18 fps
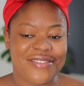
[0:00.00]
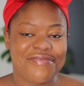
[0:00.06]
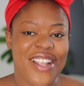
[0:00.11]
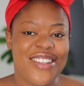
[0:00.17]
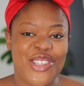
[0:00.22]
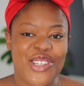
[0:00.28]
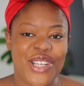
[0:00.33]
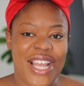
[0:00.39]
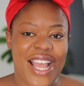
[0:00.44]

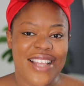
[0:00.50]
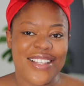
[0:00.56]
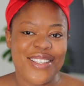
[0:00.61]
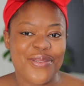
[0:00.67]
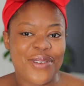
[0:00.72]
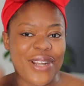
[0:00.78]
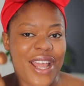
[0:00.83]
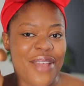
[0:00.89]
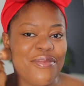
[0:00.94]
Do you guys
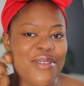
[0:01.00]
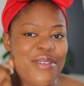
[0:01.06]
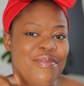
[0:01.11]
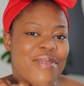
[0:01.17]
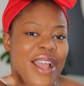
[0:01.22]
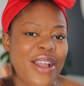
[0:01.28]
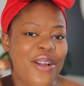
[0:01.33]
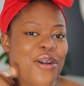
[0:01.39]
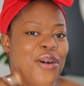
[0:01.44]
see what I mean
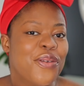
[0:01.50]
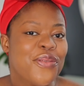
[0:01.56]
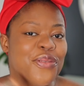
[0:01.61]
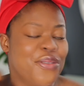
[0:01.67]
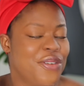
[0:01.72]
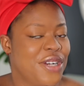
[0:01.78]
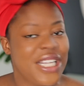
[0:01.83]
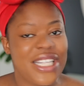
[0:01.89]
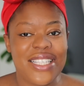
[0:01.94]
by
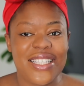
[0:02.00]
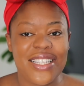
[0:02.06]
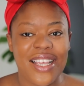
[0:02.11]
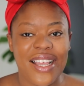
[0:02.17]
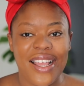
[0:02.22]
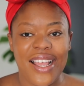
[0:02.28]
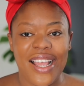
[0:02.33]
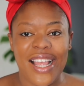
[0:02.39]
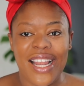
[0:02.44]
coverage?
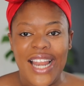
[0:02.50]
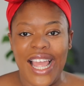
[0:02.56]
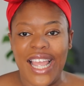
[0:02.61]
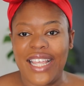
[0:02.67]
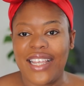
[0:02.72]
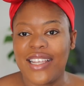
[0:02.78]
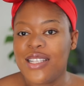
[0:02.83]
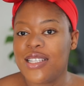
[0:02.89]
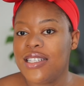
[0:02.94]

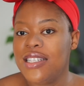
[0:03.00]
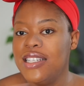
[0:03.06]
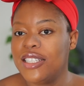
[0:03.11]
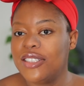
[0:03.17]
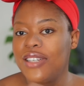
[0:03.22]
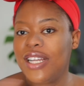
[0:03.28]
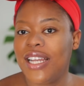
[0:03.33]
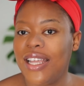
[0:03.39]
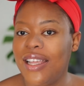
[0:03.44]
Like, it's
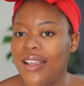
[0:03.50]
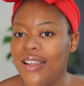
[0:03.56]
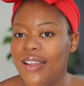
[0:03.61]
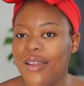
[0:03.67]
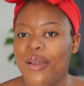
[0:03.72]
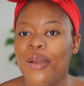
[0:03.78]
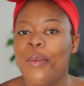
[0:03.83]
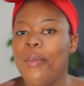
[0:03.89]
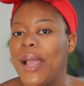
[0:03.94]
literally
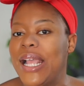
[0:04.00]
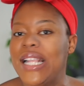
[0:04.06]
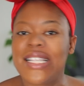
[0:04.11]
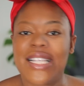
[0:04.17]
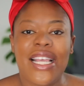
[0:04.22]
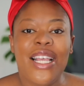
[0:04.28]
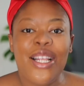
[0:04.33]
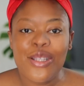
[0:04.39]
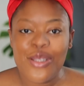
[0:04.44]
my
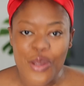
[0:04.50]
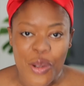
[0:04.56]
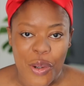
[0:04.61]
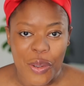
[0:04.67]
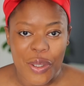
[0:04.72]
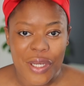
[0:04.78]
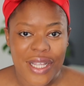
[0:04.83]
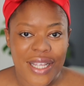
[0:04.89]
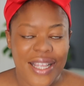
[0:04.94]
skin
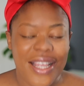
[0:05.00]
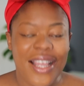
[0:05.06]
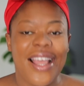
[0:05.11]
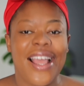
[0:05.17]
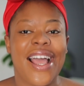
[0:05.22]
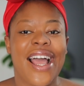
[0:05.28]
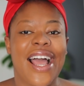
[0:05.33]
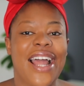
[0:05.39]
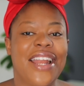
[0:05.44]
tone
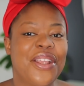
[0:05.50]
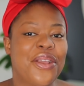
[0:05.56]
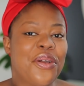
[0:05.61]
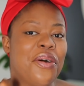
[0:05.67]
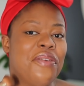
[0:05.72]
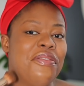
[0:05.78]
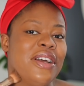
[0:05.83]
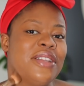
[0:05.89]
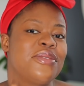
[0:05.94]
and it
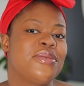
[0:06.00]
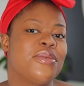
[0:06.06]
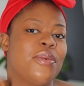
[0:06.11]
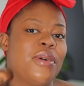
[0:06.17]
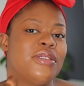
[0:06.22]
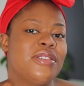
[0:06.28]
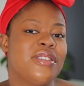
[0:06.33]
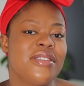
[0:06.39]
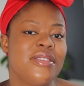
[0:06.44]
covers so
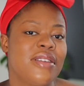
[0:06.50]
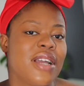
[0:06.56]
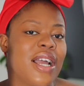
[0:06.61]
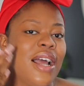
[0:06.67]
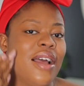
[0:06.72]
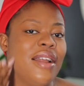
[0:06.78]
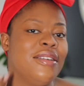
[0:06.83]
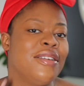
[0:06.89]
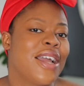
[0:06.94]
well. Just look
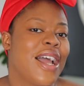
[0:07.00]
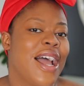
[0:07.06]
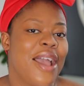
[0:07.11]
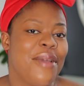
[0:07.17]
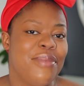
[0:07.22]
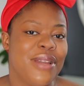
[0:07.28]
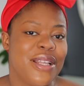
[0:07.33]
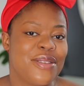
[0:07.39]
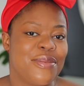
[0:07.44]
at how
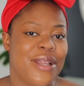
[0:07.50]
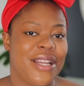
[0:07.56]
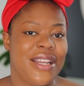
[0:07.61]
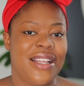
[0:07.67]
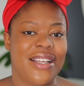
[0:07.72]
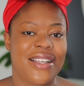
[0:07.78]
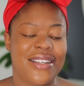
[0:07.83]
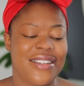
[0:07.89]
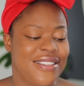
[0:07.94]
it blends in my
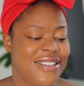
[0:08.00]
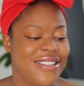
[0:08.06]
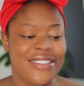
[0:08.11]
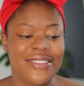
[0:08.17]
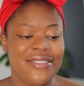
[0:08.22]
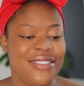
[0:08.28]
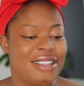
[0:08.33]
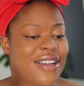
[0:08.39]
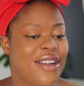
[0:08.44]
neck.
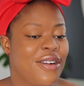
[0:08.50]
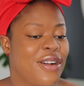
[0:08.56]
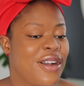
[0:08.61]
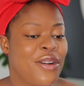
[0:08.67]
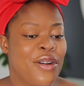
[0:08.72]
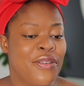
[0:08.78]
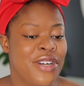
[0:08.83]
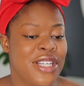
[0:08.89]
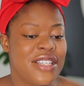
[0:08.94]
The
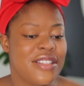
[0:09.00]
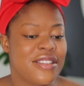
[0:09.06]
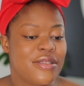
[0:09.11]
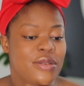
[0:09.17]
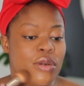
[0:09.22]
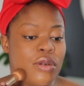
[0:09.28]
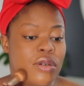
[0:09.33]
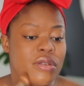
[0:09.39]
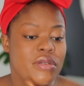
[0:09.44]
coverage is
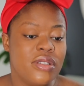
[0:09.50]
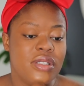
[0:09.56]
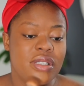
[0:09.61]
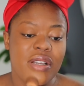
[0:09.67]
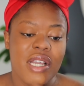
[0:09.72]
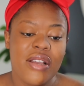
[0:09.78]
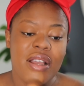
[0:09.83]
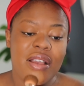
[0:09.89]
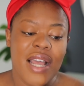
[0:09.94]
so good
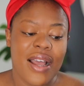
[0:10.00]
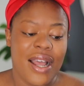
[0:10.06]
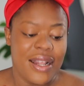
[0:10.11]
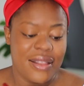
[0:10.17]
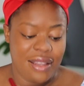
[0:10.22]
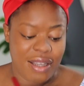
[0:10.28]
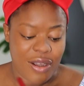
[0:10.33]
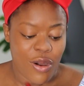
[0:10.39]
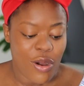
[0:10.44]

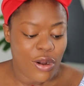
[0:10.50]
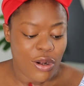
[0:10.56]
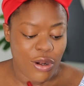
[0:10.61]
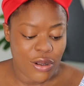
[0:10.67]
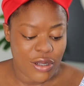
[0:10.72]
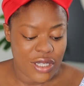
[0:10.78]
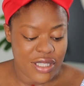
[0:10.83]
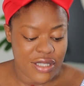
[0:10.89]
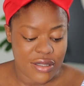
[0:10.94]
and the
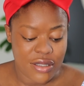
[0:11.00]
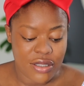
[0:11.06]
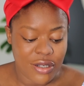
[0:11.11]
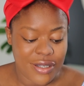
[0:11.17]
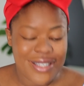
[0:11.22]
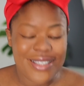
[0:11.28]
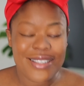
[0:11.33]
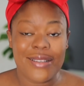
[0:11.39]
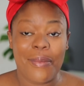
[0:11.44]
color is
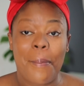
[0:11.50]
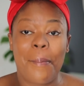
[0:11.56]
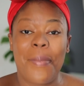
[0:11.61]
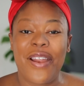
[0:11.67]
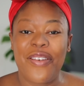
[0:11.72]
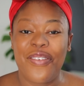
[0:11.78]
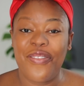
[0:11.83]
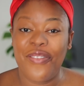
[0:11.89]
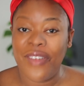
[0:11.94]
just
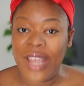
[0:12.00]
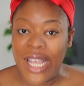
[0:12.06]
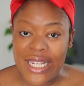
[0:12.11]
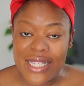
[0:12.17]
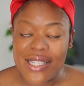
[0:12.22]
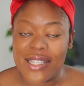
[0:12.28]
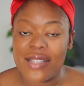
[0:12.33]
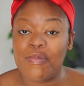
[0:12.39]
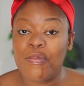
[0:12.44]

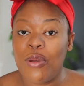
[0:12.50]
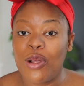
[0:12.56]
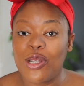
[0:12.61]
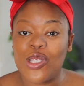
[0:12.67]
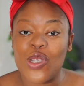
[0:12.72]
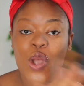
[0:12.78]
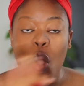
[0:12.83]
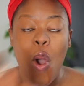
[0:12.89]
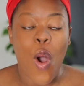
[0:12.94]
perfect,
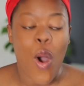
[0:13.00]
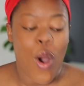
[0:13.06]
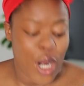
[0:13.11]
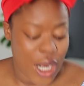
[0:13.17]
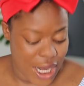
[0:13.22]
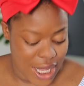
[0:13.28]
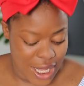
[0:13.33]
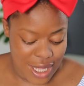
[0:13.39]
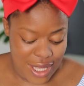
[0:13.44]
spot
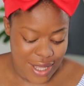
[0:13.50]
on.